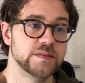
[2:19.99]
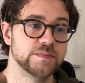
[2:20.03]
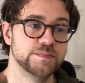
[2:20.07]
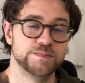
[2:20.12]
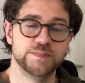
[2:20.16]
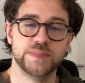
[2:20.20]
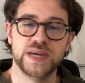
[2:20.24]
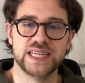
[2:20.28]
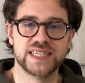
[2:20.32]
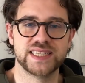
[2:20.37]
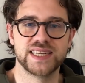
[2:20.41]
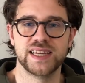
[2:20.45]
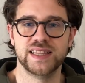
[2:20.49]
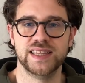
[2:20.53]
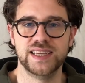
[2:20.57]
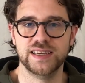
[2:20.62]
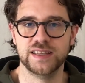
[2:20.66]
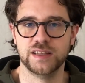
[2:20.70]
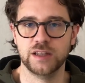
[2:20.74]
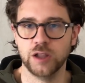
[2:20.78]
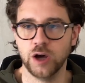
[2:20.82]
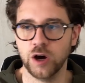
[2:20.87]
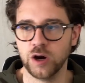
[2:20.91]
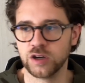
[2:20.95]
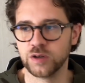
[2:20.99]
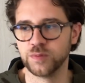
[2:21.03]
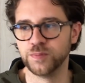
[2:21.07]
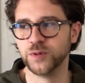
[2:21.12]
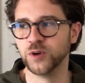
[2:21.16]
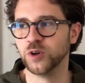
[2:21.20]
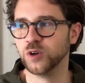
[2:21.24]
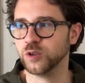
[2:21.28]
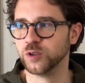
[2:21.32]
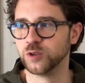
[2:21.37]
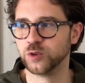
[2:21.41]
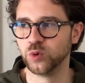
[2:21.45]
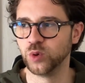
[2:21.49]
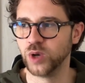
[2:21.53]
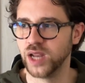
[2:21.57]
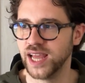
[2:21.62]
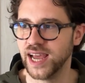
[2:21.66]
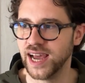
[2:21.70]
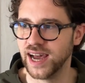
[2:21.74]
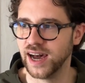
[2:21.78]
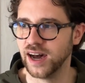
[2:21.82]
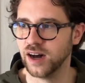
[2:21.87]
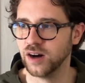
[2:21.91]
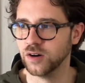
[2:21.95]
Basically, long ball to
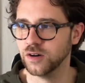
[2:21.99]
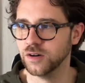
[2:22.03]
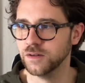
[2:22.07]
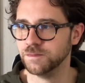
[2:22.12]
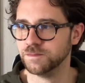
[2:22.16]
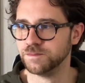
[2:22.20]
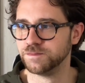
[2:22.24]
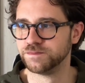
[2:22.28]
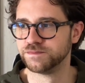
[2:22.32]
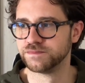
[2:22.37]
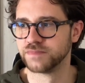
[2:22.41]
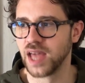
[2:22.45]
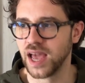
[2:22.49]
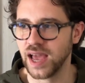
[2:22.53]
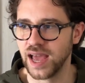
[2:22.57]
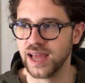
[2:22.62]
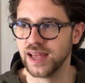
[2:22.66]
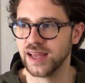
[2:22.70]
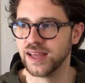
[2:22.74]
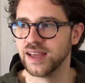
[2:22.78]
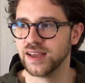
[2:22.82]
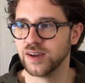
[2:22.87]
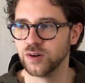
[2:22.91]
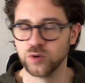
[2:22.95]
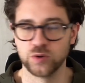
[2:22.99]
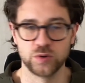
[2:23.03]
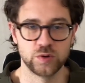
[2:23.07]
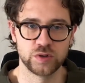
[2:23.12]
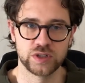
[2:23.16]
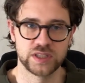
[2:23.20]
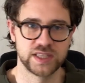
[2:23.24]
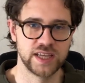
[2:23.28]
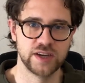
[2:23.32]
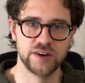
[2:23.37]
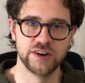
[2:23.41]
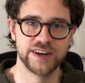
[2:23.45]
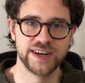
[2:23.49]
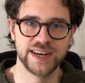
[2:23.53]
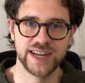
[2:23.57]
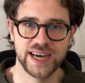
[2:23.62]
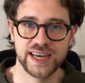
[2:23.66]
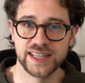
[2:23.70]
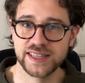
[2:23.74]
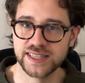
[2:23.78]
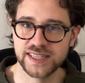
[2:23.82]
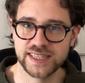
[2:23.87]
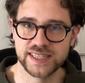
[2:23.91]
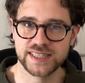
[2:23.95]
Leao or Theo
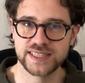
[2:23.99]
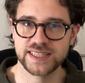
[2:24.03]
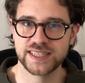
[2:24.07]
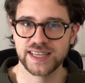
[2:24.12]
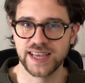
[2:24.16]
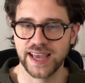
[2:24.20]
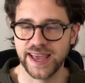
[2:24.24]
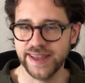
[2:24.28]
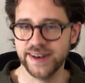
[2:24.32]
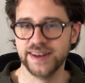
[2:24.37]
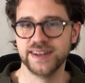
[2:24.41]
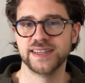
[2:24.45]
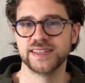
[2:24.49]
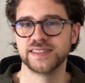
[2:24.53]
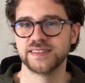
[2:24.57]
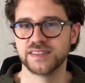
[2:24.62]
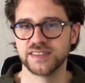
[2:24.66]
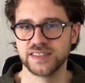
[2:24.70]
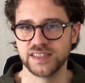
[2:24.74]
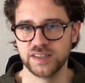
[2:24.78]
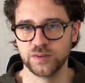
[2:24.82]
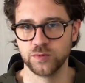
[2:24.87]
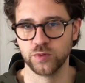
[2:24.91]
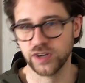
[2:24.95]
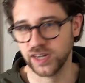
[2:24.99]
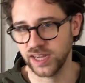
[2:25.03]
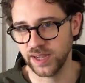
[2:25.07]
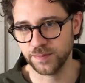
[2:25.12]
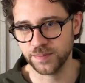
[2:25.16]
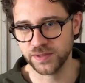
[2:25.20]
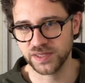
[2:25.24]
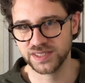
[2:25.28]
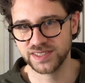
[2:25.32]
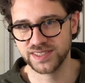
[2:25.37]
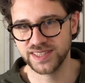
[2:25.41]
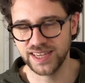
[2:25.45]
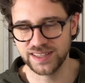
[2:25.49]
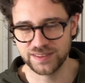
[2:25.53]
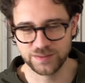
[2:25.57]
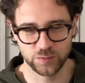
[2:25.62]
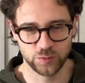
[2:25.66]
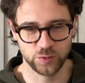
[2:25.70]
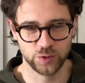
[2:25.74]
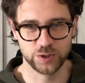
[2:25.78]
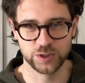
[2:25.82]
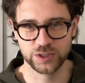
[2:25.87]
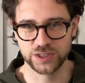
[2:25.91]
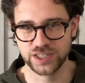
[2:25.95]
Hernandez, and let's see what happens. That
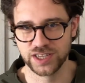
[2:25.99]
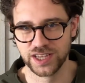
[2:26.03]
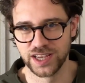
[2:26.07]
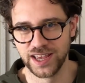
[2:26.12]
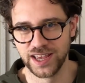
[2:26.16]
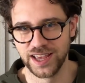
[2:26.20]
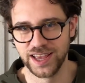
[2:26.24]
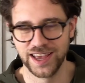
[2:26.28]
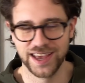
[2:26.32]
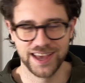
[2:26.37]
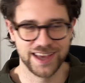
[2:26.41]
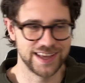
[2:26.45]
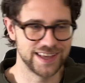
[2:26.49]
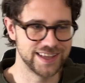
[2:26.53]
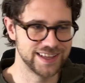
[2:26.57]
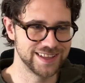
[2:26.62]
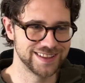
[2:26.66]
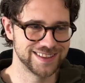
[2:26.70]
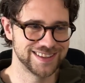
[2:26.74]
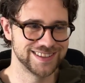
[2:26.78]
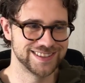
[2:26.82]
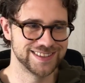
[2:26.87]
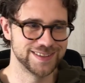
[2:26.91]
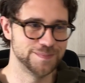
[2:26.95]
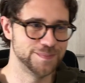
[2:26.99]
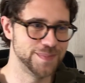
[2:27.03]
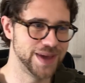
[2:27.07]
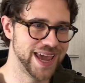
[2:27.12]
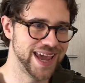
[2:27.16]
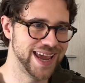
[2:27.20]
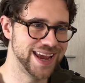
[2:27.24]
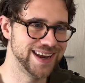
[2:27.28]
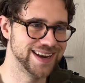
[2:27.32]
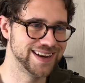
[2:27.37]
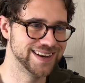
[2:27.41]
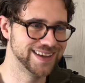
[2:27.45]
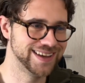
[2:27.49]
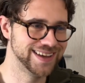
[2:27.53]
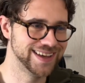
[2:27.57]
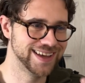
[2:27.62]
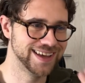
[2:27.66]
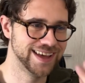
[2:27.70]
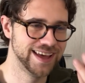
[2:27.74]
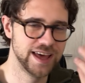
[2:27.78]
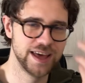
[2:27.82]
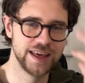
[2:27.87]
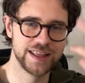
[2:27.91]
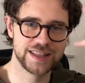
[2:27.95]
was the main
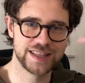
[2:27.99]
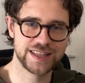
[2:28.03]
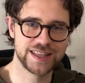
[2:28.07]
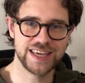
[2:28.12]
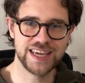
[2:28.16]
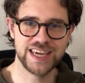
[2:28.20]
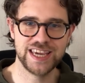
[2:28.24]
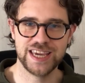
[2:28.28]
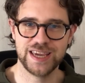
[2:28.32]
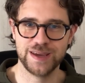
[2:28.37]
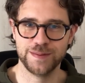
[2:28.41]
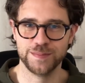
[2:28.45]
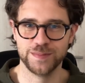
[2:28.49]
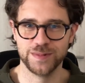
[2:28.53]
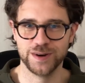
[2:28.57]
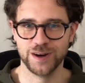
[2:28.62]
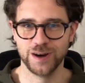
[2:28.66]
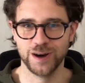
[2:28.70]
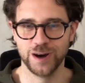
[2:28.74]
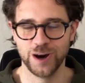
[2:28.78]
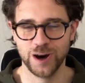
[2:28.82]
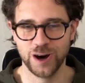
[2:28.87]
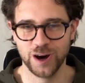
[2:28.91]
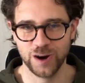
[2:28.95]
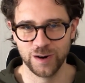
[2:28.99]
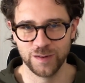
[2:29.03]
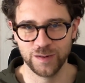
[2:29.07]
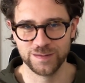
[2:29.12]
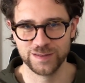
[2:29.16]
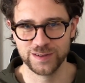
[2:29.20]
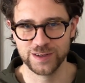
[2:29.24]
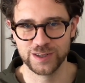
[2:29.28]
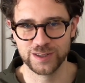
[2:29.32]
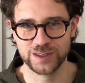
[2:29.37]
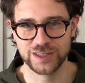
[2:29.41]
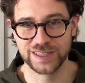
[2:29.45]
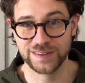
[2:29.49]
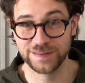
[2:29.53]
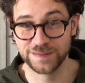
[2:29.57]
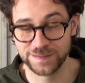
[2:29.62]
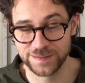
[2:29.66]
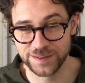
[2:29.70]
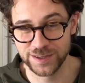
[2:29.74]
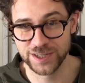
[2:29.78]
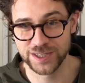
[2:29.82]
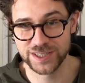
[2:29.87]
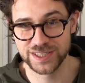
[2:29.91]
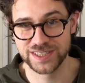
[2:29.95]
theme of the
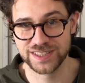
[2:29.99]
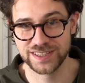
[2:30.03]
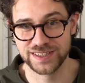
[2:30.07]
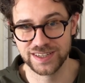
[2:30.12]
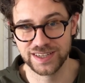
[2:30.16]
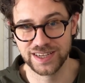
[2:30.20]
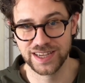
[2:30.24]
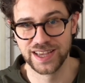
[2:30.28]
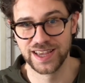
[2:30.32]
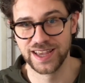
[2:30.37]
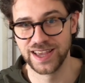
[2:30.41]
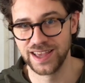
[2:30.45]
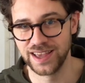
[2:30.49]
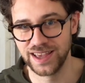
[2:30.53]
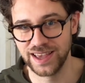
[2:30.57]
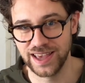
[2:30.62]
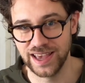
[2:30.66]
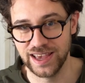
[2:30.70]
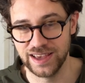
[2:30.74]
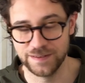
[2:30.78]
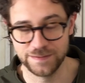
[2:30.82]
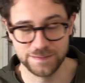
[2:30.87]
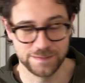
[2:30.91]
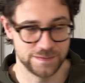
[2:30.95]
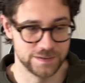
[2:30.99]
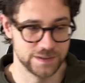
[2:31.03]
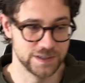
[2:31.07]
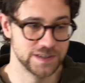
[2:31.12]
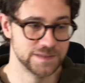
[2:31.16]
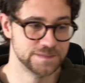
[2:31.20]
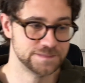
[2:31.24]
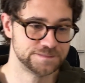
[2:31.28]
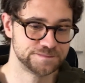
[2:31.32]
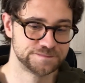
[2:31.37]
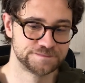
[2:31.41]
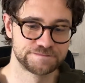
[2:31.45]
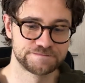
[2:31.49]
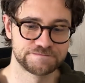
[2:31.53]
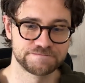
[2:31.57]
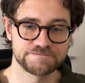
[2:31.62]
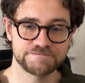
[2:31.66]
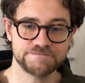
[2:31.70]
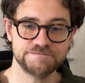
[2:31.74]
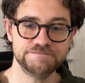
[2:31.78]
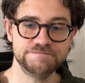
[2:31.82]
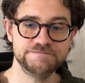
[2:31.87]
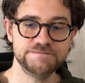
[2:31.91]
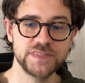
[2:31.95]
first half.
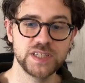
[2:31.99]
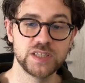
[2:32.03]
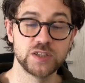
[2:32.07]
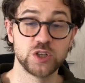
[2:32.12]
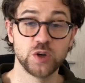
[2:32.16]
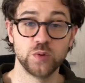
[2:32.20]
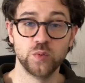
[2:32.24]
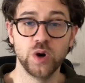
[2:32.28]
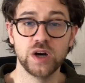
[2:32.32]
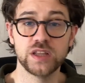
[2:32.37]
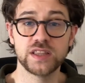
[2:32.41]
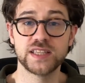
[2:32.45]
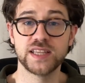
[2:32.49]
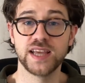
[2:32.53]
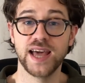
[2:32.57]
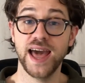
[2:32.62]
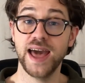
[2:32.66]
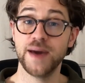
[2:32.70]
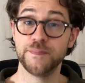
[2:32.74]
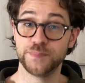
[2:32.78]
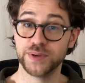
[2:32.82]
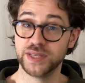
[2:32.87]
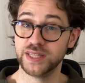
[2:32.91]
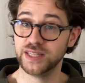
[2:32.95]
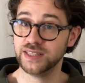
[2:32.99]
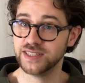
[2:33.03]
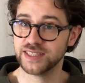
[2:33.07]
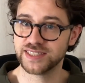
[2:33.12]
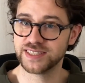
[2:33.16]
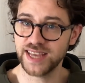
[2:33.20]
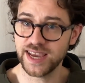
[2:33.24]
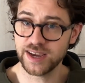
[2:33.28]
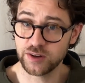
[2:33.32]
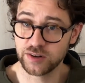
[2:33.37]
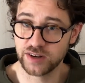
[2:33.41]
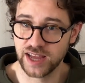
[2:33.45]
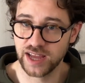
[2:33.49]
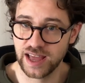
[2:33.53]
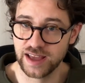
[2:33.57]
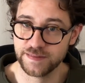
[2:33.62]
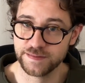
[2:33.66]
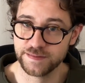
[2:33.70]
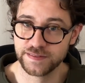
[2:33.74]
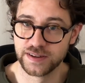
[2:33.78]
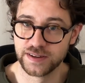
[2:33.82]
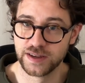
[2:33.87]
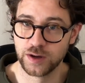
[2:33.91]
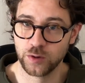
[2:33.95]
So what happened in the second
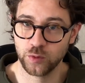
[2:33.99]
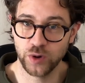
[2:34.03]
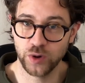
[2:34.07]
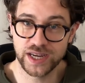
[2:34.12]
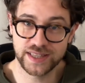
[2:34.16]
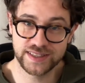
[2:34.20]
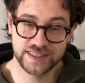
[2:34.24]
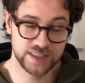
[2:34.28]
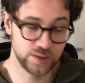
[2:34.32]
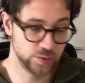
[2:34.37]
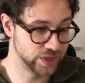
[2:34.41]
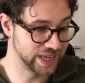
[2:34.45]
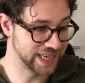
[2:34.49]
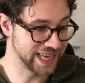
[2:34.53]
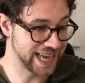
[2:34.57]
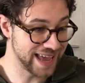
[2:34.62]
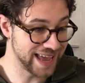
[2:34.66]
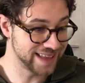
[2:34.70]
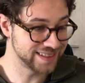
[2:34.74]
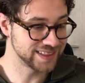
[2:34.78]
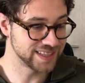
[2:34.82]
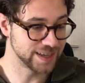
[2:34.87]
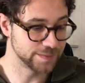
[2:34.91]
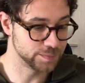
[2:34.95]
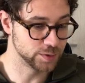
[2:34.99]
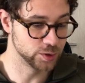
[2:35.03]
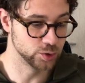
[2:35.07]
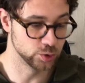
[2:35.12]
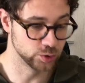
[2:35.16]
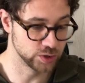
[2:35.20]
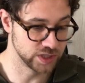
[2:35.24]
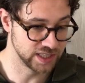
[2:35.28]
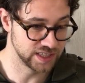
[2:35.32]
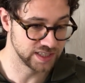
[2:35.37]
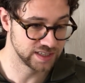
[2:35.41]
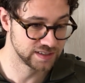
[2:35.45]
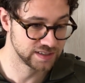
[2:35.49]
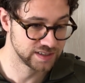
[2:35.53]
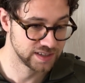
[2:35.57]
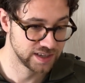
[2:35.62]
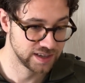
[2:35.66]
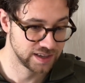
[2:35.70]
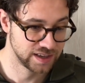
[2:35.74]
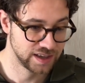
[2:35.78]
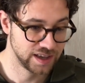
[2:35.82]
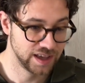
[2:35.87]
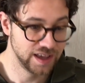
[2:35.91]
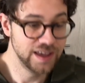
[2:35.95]
half? Why did we end up losing?
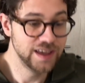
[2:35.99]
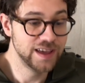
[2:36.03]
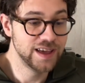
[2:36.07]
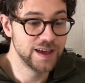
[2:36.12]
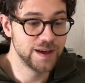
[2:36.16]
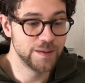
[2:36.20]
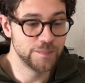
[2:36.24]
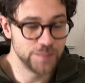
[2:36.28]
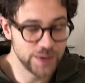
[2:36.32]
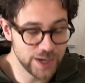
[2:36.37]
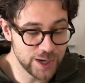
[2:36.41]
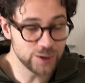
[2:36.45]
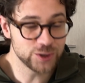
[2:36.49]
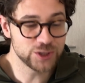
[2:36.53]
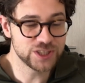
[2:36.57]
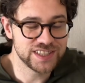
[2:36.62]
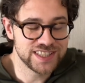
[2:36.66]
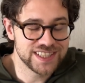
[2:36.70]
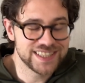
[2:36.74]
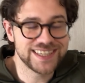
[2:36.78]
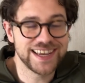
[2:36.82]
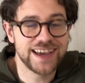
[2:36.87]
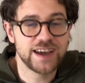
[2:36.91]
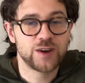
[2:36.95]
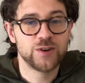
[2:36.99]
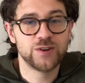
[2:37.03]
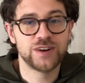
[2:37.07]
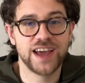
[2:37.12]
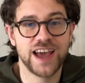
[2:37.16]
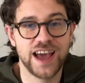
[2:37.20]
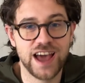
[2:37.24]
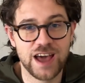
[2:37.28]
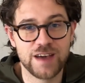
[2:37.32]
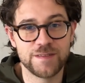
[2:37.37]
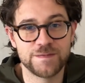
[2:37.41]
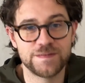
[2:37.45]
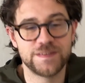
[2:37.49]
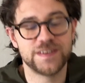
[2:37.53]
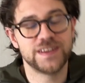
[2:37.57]
Because in the second half,